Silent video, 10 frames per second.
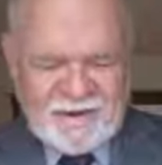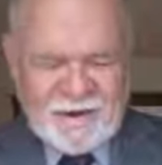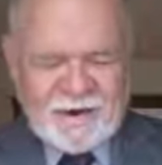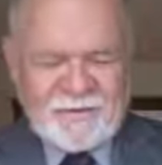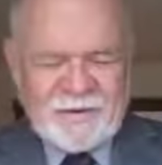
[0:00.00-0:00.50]

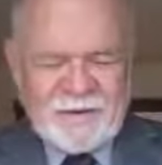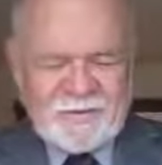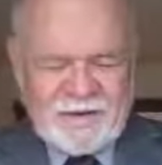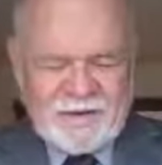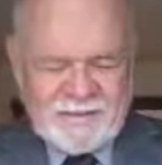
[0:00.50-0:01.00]
Our
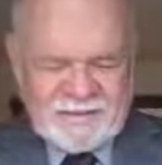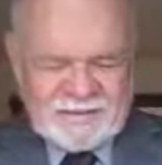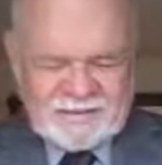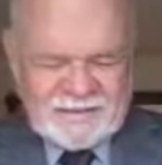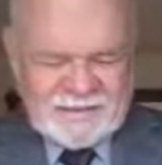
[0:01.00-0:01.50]
Father in
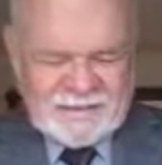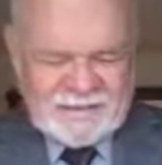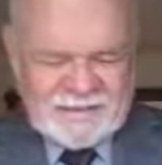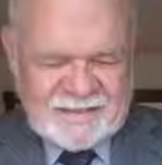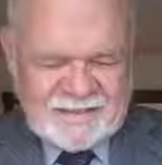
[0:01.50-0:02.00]
heaven,
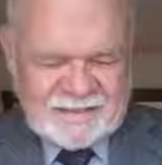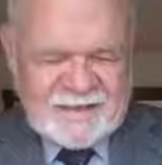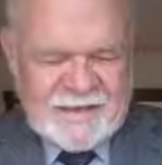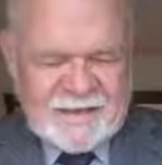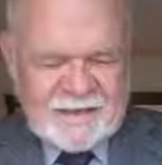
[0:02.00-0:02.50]

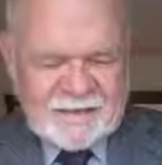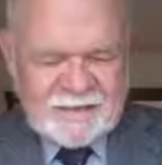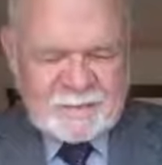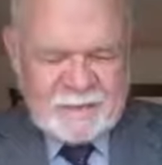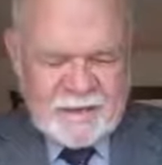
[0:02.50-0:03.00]
today
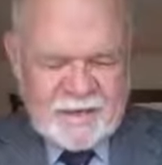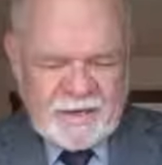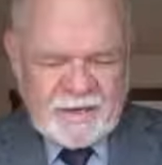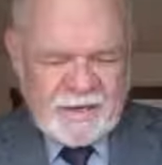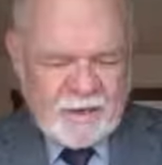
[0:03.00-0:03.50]
as
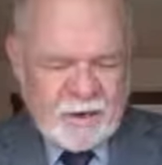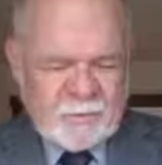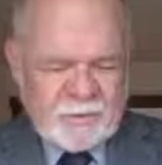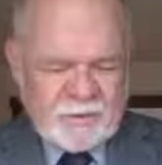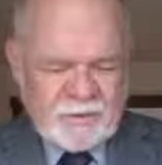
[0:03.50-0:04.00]
we
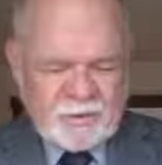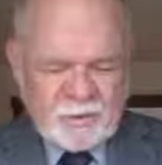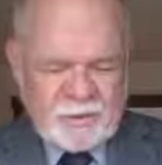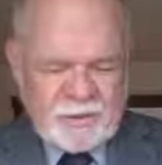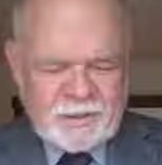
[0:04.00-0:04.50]
open your
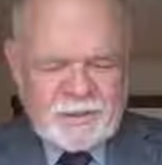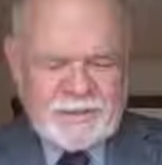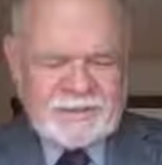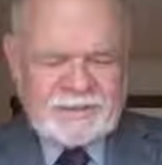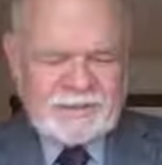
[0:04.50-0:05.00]
word
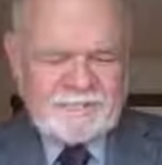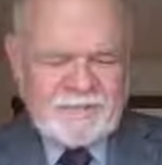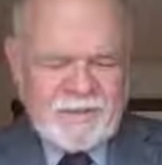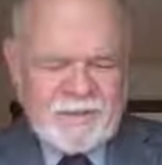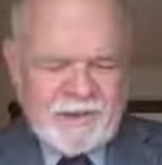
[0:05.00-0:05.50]

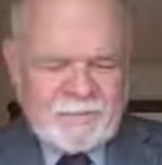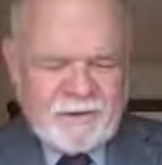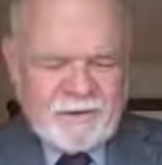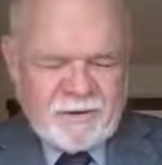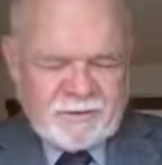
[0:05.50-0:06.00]
and
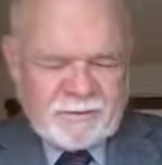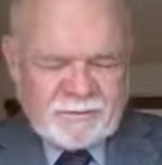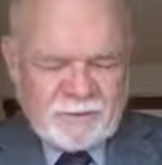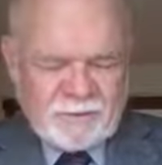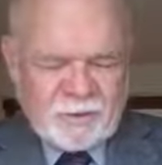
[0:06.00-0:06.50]
we look at
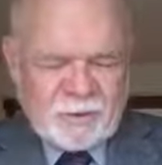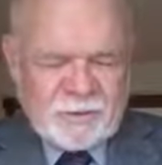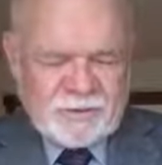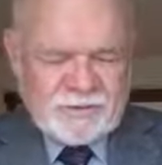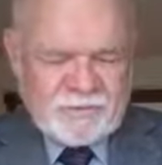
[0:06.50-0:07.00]
some
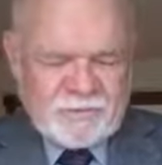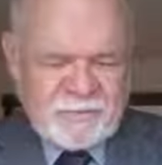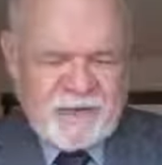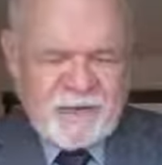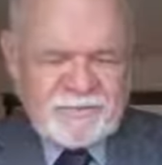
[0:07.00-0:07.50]
stories from
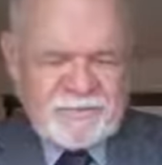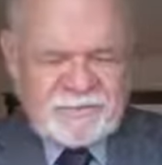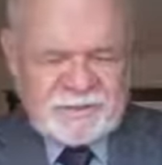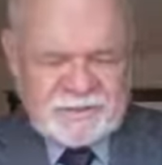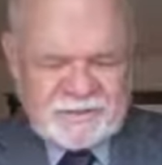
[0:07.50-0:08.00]
the life of
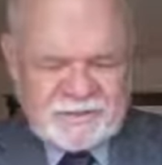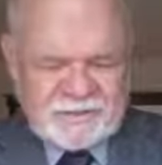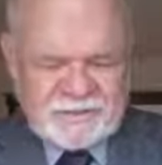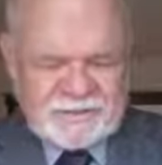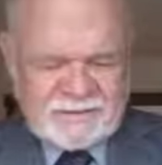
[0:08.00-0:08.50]

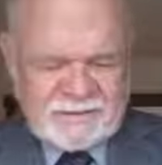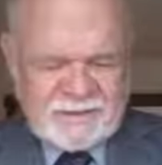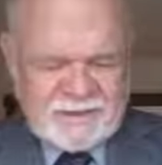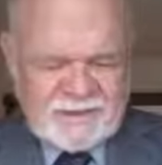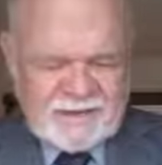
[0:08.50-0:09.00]
Jesus,
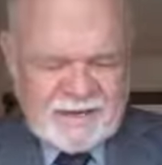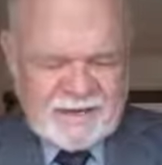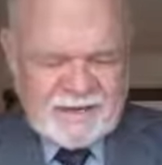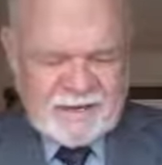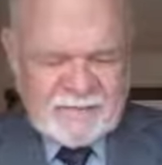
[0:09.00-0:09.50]

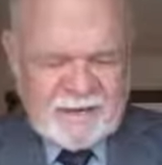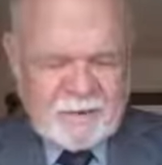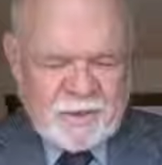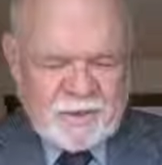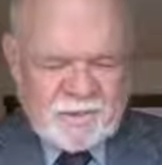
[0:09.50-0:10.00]
may
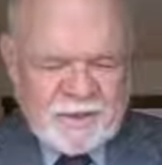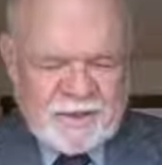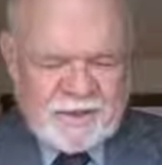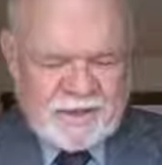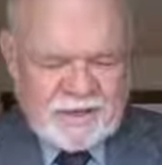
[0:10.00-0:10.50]

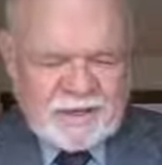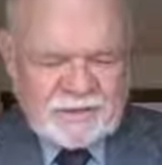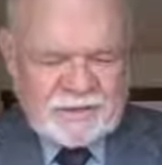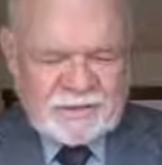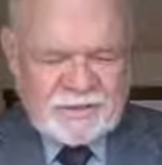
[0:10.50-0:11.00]
be
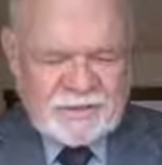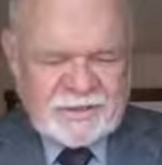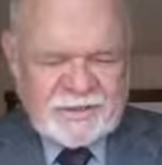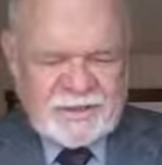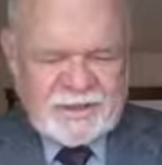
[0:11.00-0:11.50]
touched
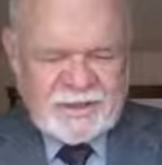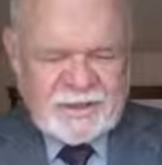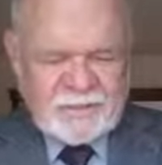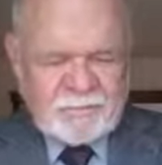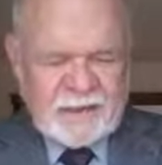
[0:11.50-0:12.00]

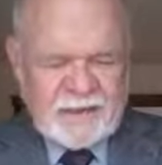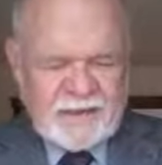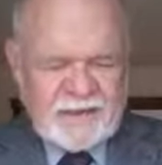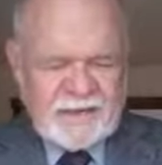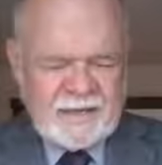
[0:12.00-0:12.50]

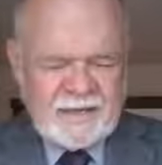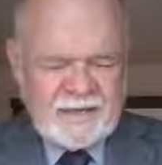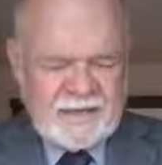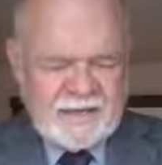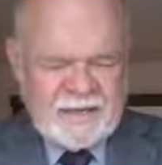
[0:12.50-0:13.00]
by
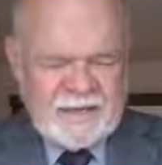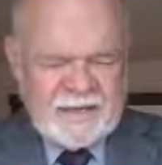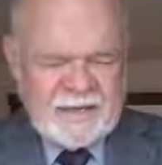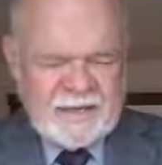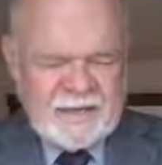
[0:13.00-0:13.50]

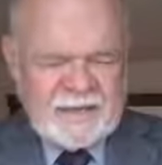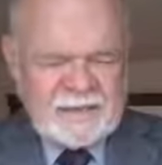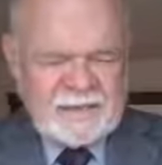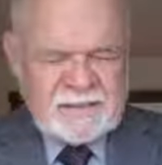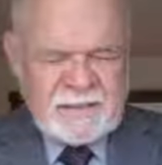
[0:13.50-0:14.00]

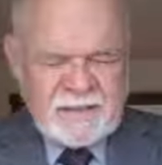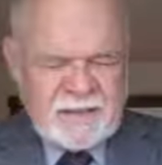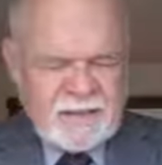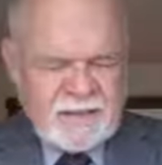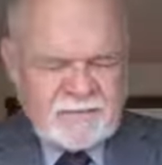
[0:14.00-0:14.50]
his
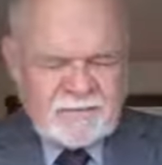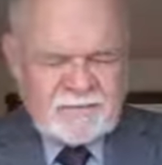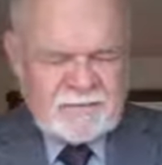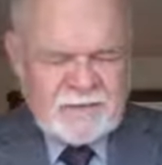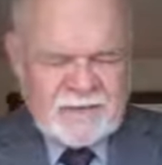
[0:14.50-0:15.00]
love.
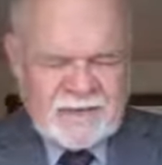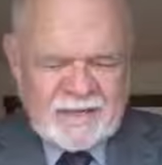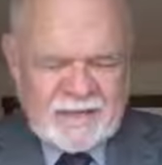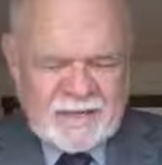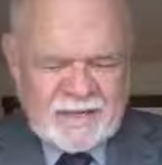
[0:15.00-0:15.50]

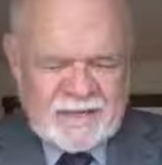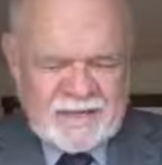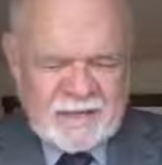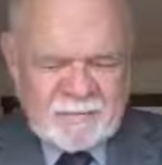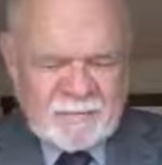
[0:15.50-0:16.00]

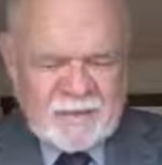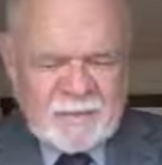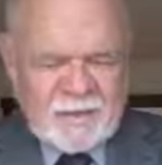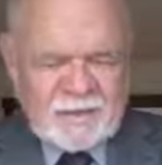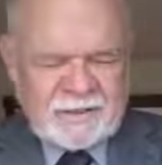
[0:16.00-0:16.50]
May
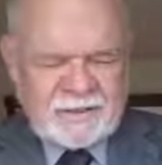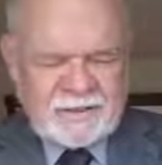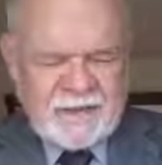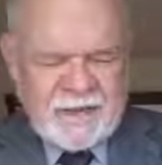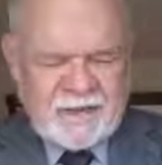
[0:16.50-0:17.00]
we
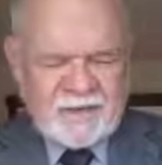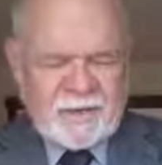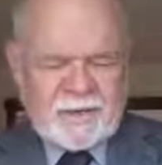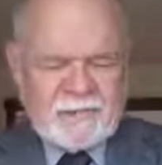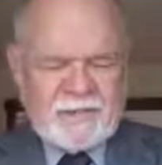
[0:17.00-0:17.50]
understand
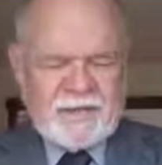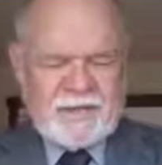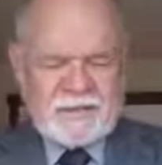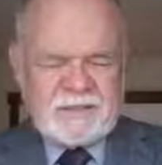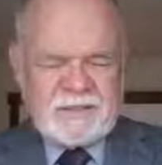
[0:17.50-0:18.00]
what it
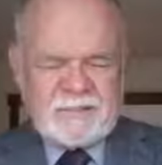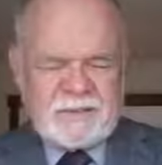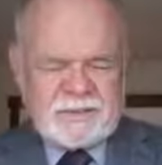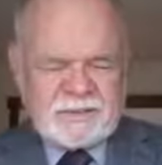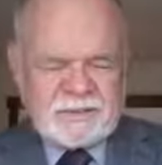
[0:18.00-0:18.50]
means for
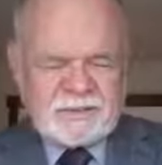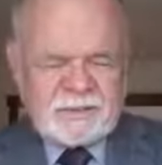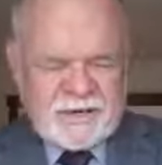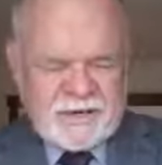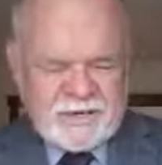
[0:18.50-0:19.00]
us to
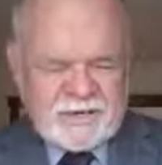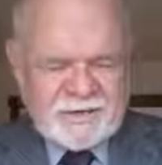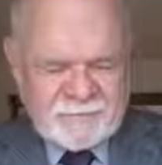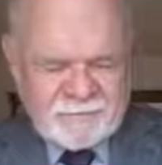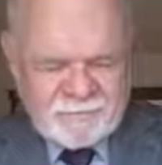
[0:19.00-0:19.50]
share
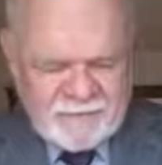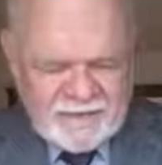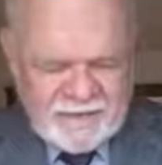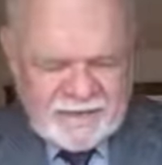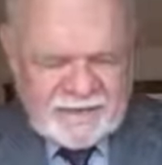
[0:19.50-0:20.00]

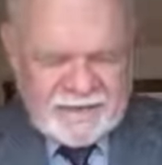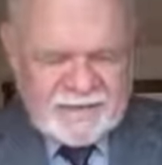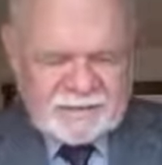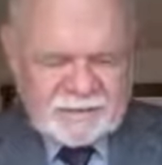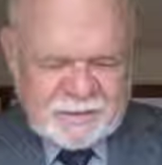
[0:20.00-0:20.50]
in
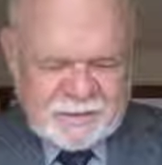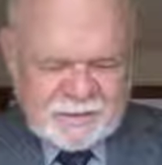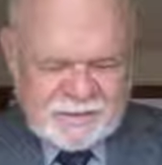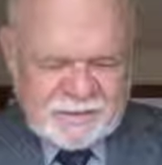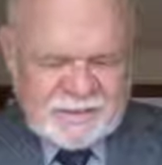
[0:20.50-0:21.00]
his
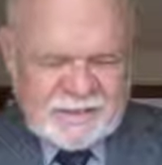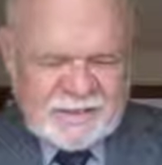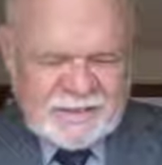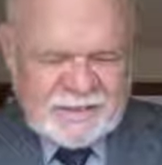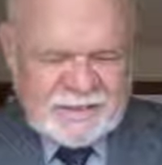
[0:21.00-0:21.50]
mission.
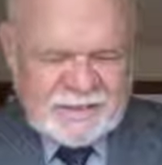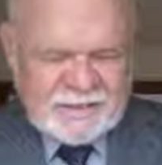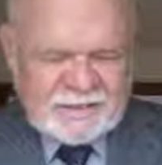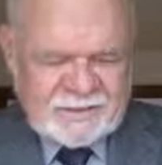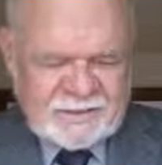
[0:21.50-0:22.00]

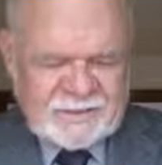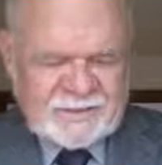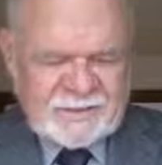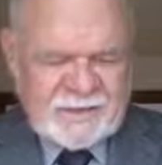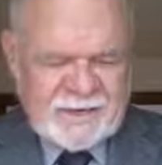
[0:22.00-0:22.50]
In
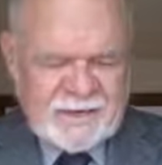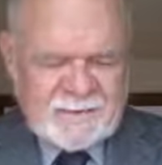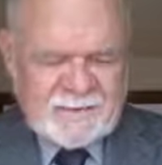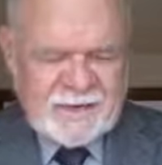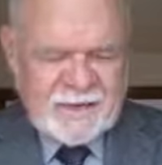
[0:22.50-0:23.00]
Jesus'
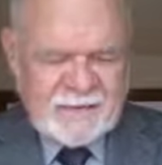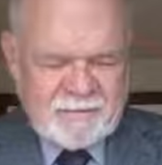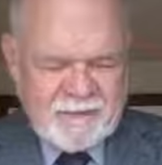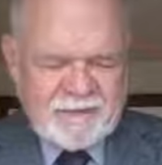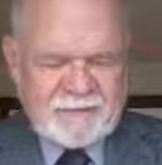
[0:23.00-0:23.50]
name,
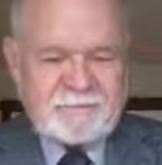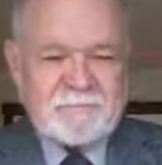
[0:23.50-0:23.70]
amen.